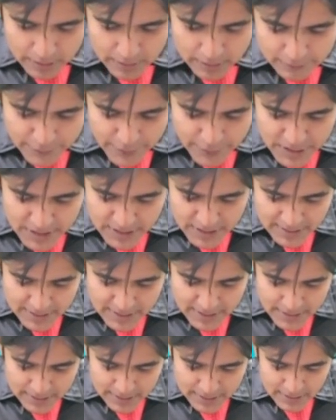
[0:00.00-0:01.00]
which is
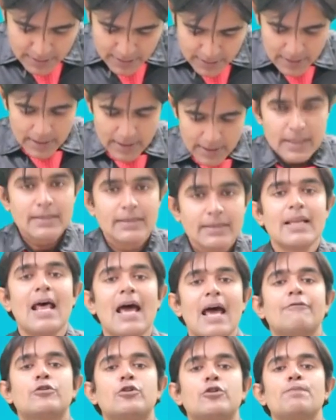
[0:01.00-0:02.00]
this, then I
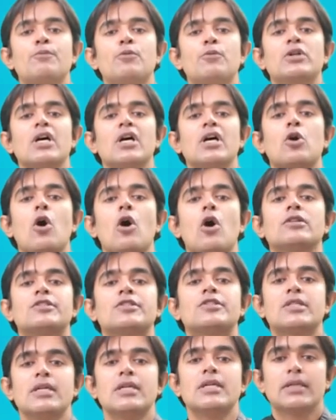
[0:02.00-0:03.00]
have to put a
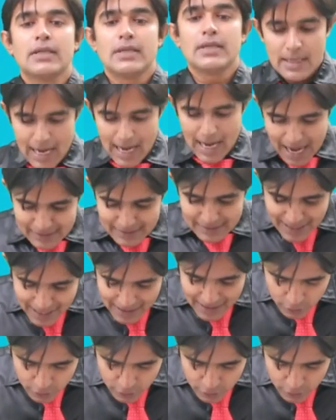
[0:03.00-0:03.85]
constant, and that